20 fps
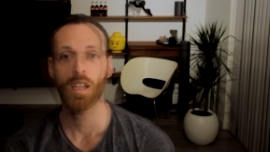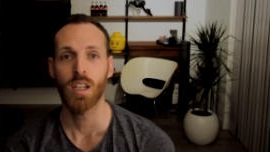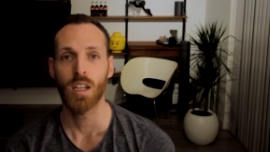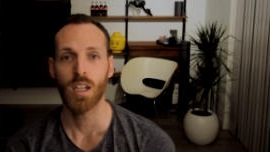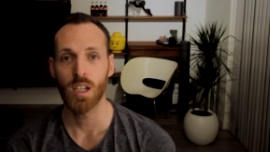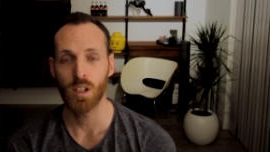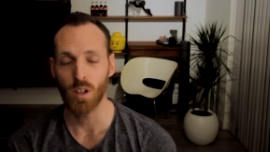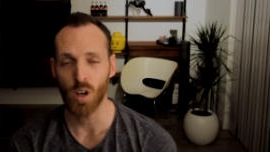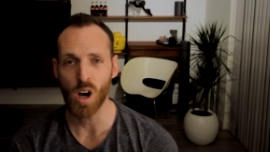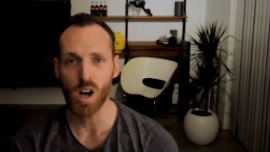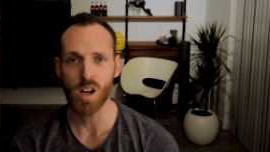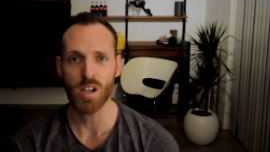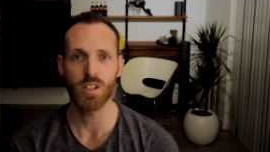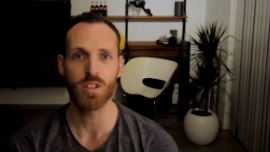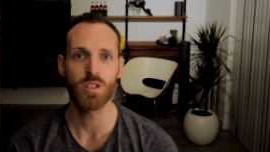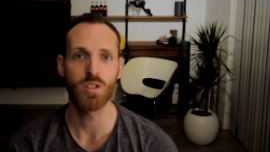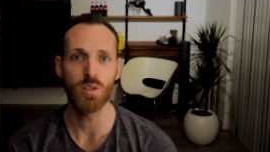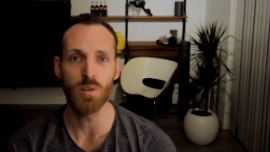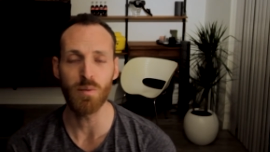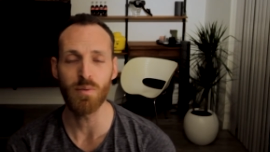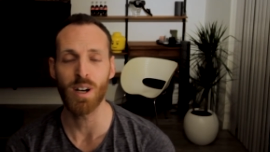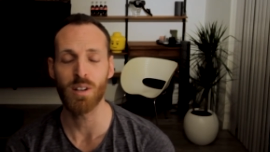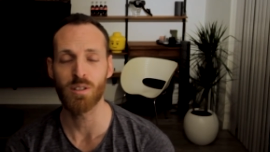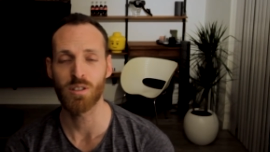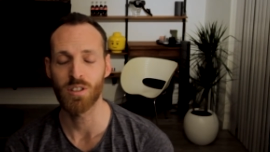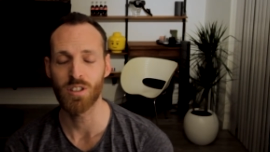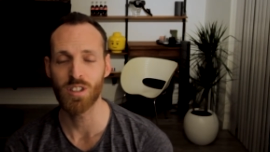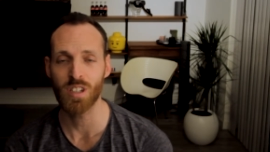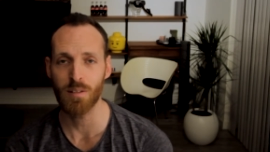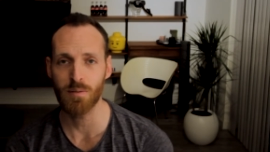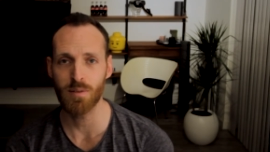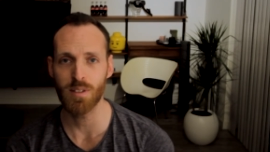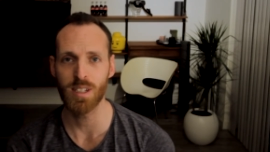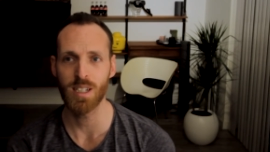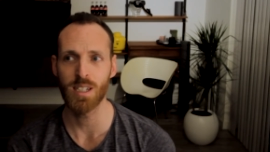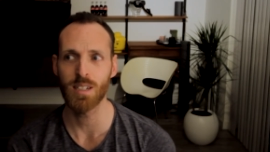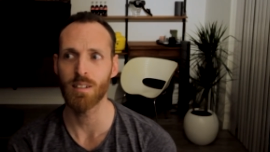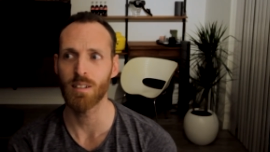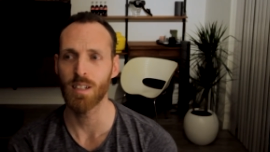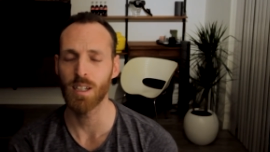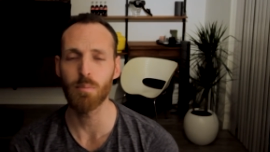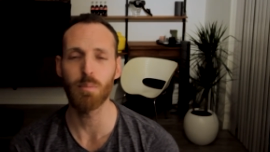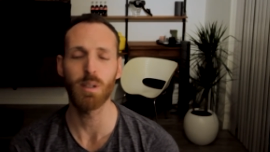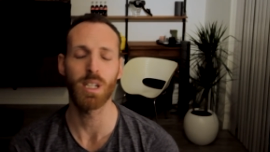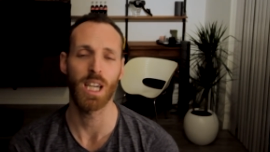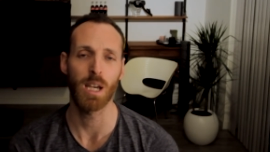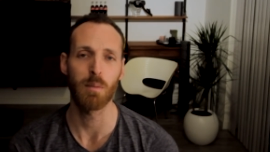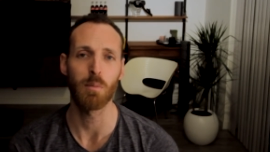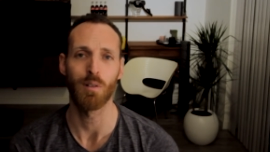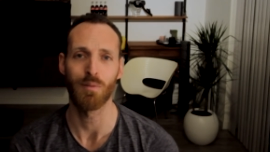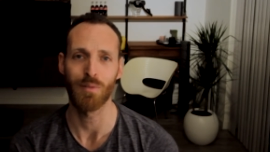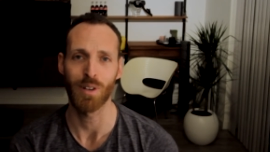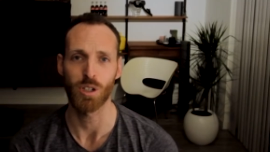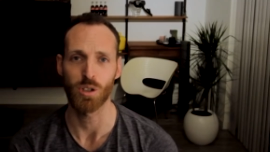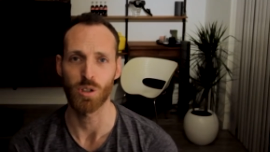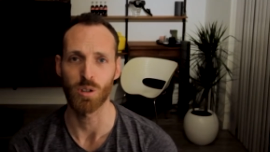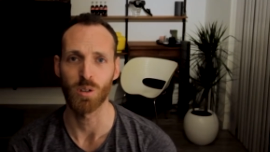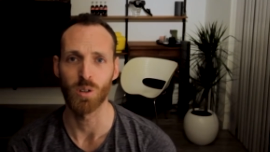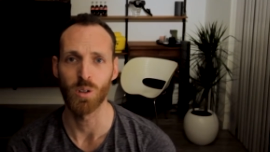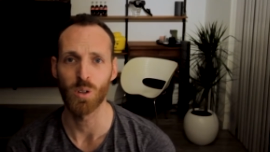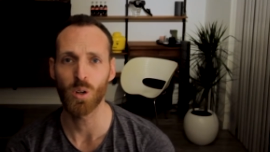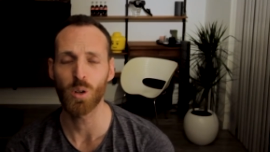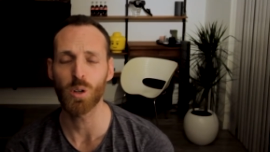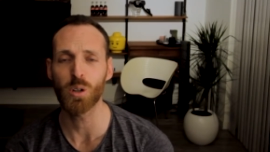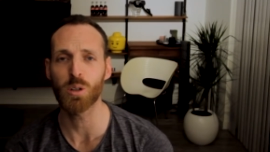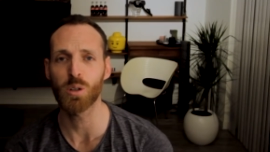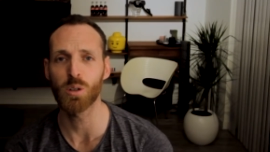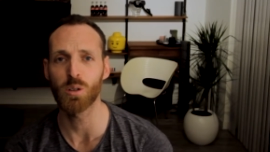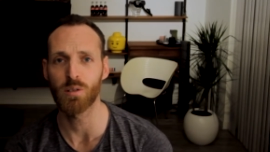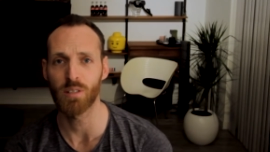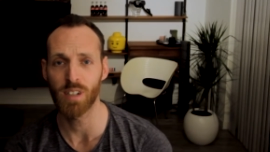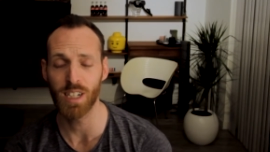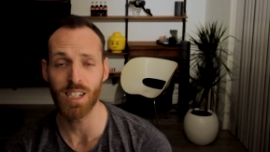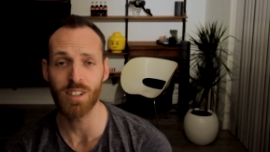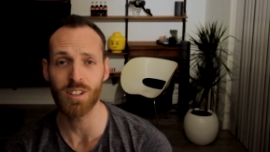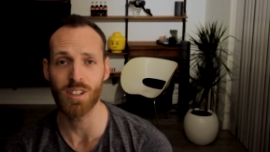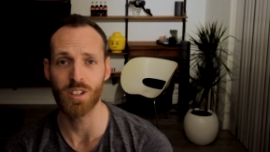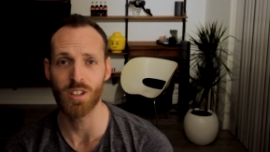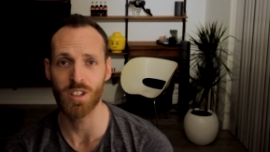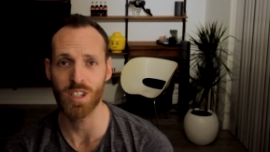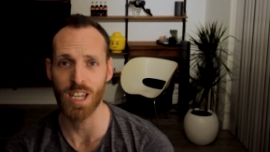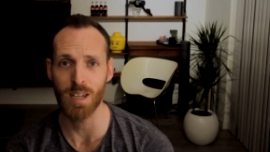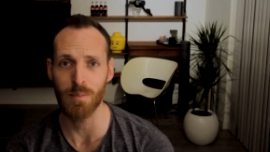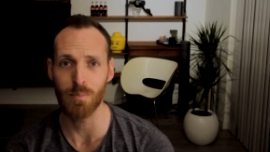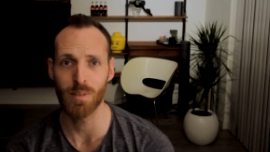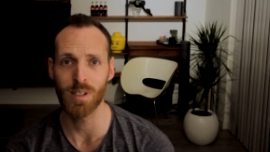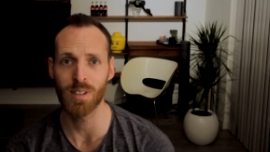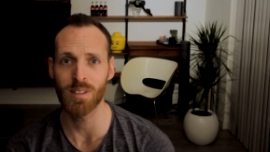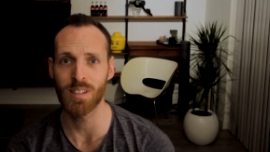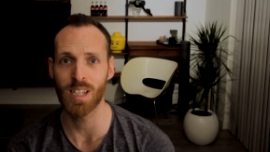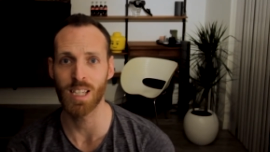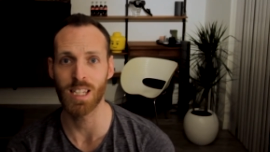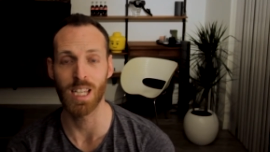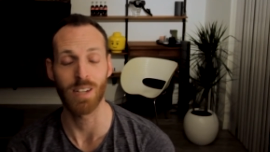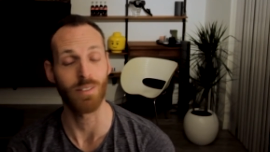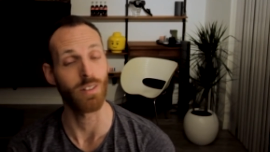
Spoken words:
In August 2017 it became official. Oracle released a statement that they